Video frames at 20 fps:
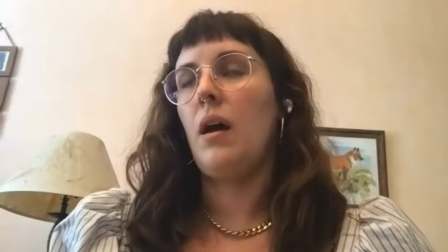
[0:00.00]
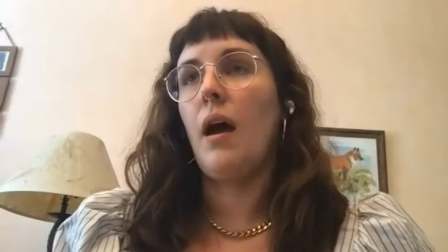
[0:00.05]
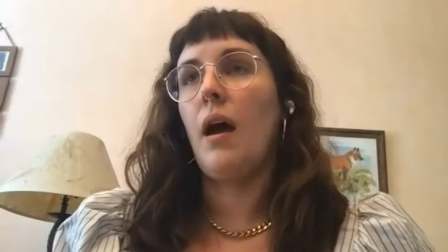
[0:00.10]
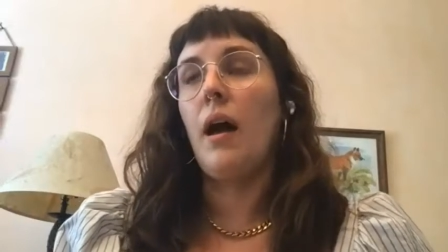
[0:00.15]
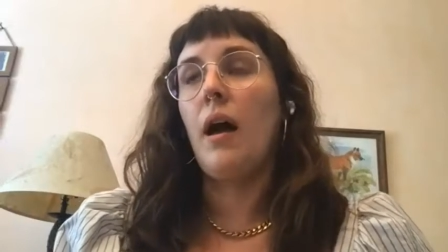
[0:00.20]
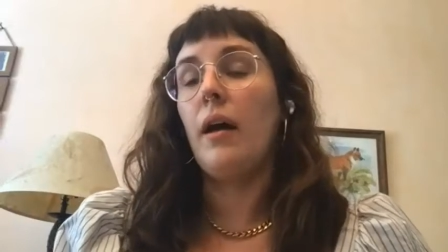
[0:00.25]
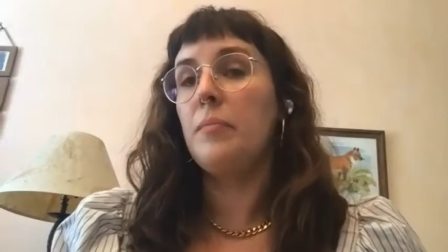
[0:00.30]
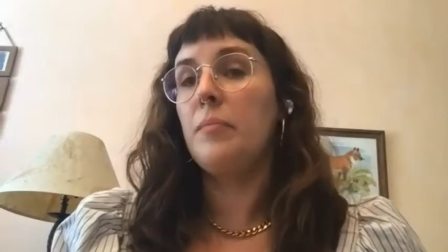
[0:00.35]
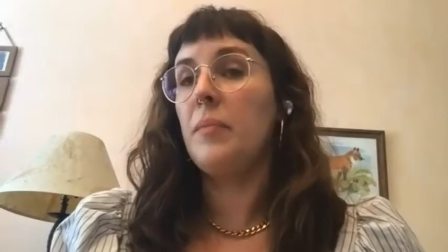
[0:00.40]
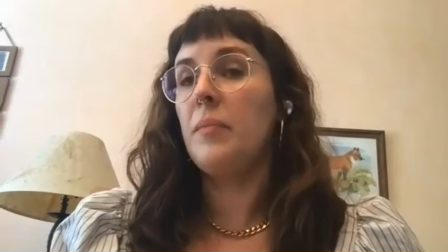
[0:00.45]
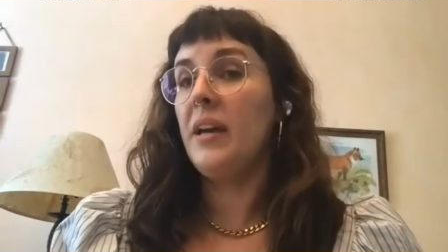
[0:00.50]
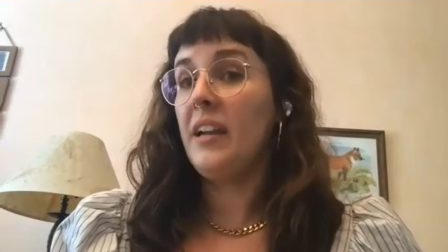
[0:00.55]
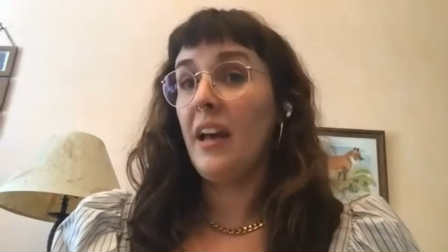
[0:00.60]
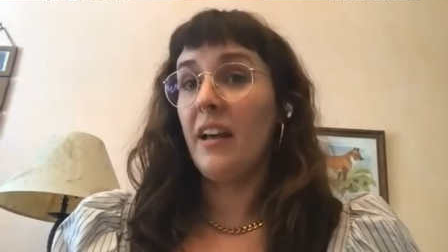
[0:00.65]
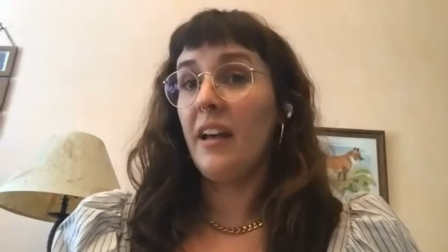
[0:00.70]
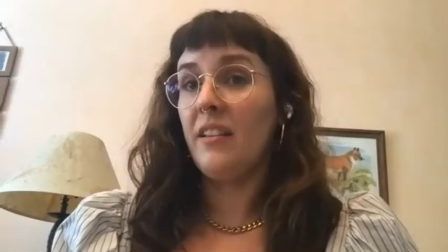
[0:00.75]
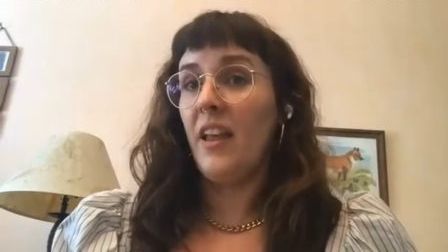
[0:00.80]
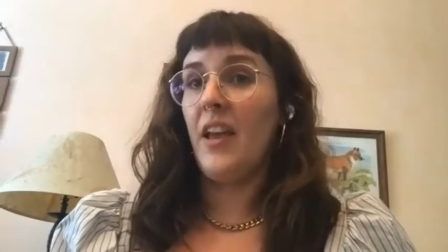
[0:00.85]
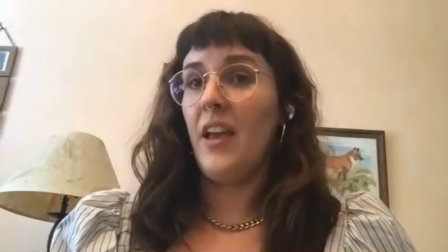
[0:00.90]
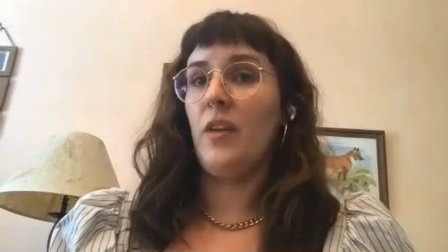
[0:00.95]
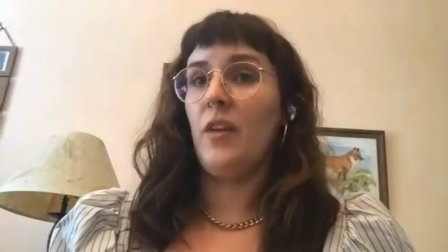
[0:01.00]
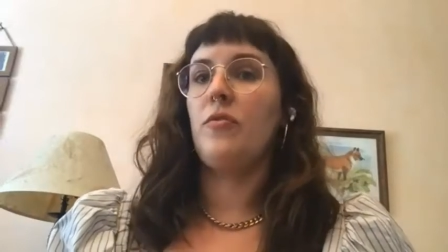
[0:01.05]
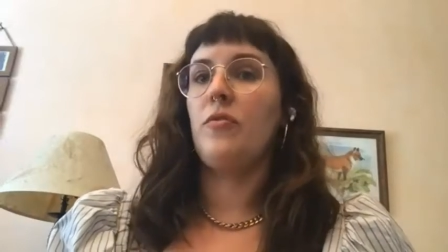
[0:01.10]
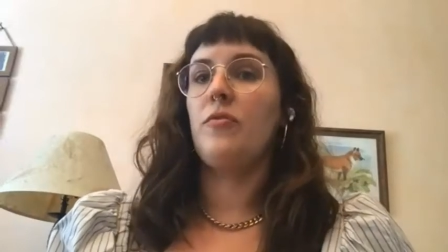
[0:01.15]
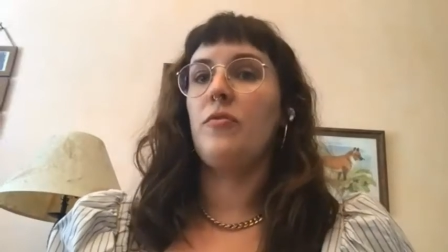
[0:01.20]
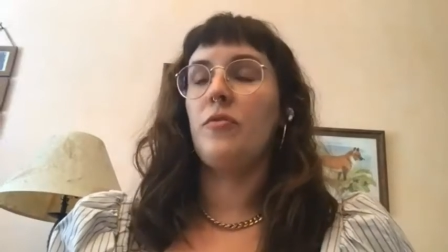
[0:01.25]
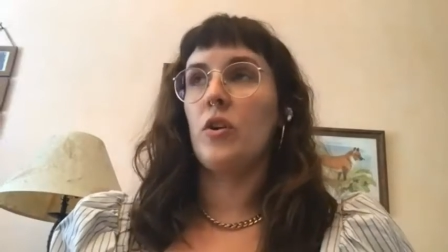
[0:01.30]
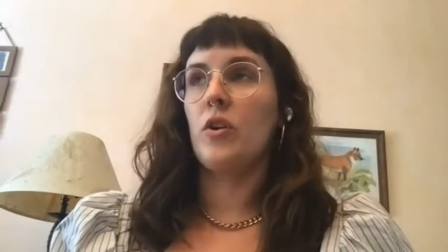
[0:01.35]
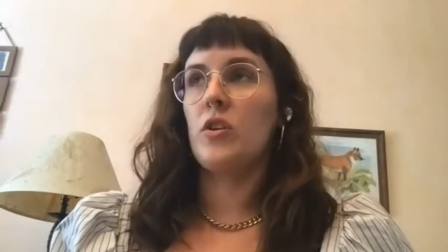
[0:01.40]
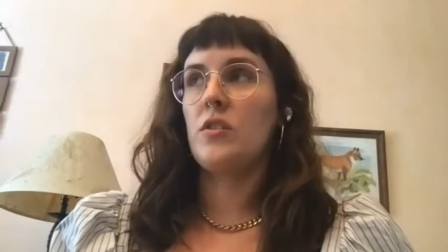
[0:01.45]
I'll admit at like
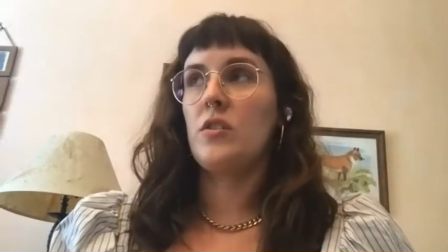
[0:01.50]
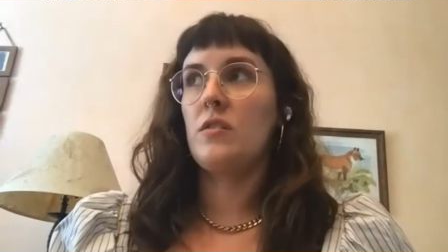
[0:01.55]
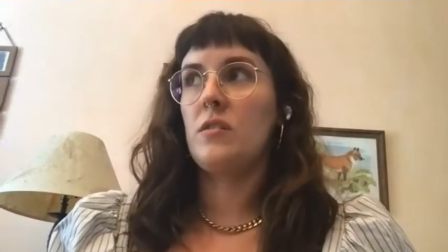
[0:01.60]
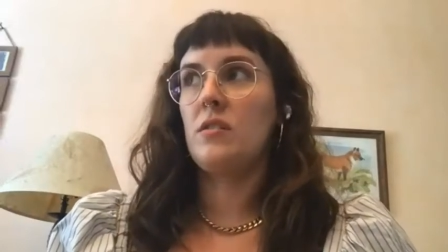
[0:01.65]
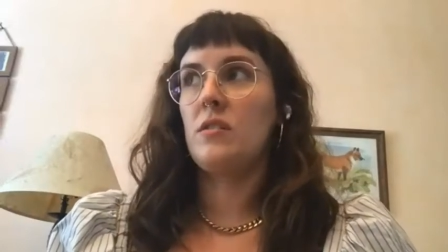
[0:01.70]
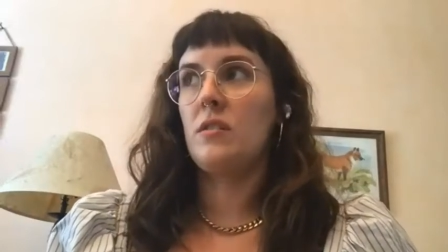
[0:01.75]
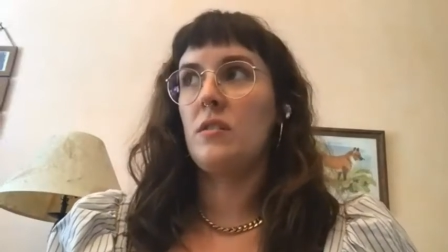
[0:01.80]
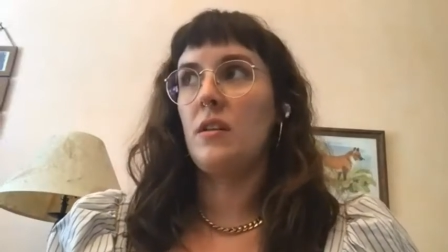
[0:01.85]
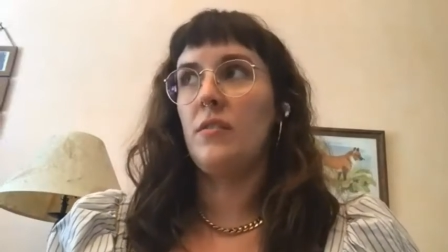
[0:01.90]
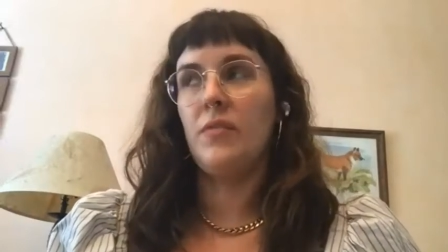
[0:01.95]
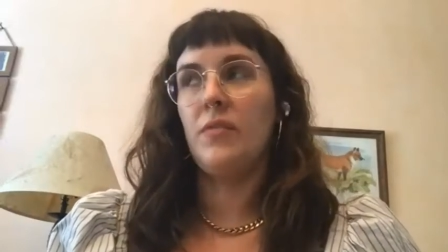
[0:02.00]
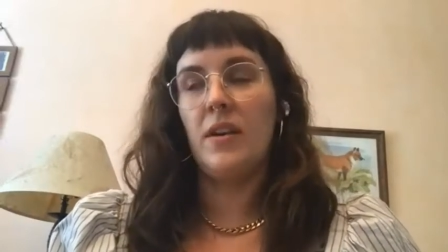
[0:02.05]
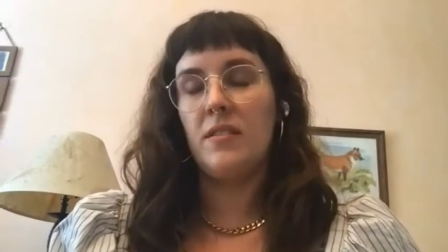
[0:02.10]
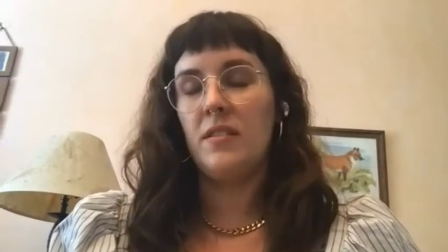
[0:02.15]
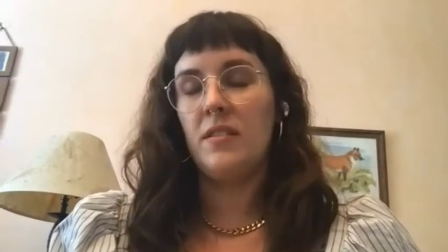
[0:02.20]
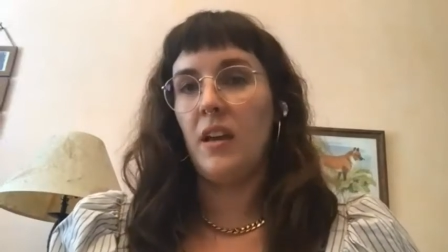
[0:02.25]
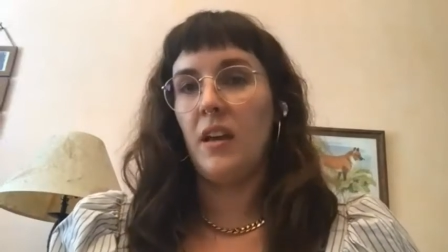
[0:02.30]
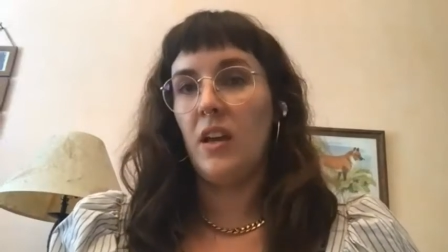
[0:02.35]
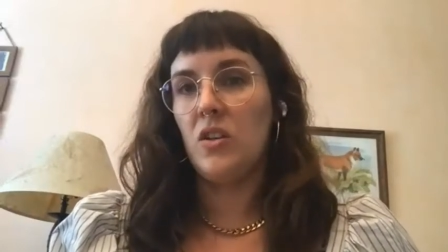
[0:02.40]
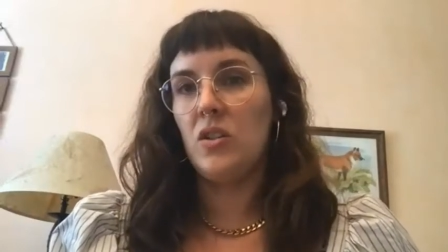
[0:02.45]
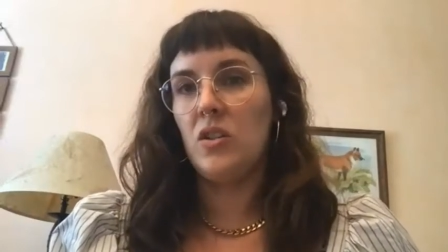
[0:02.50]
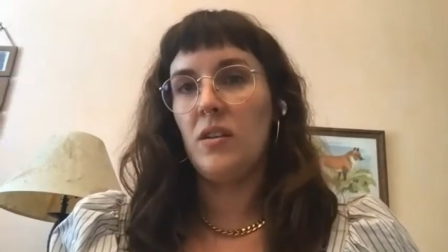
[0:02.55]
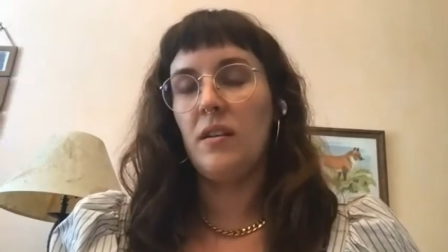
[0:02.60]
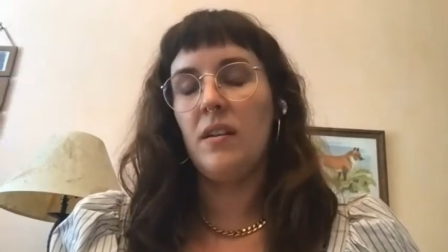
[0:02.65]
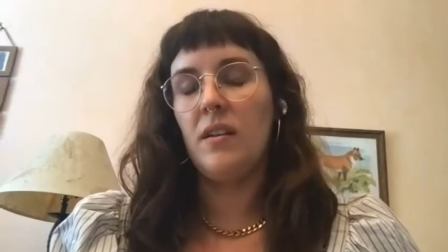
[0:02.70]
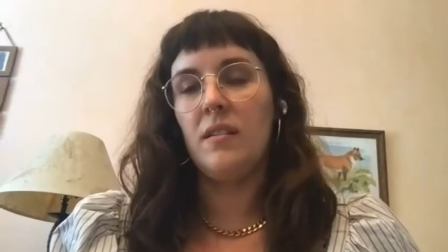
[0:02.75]
first investigation,